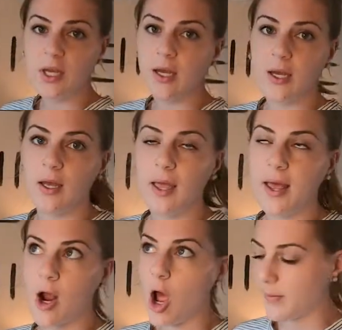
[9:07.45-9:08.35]

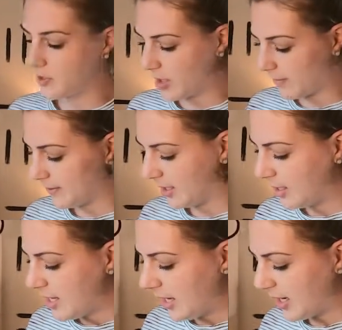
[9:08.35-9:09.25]
at Hobby
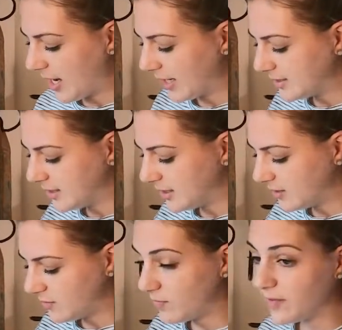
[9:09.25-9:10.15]
Lobby, and I
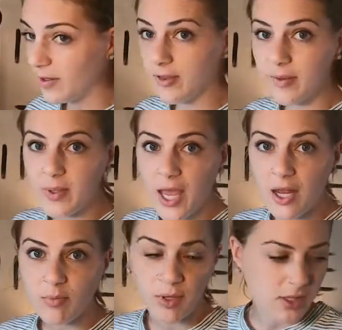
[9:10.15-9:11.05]
didn't fill them
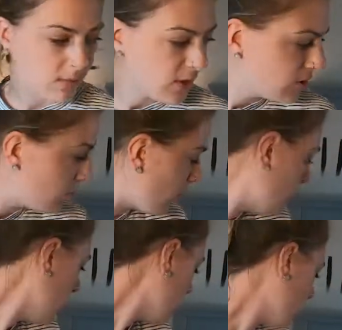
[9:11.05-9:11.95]
yet, but let me
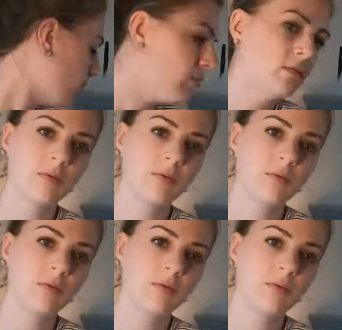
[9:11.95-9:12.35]
show you.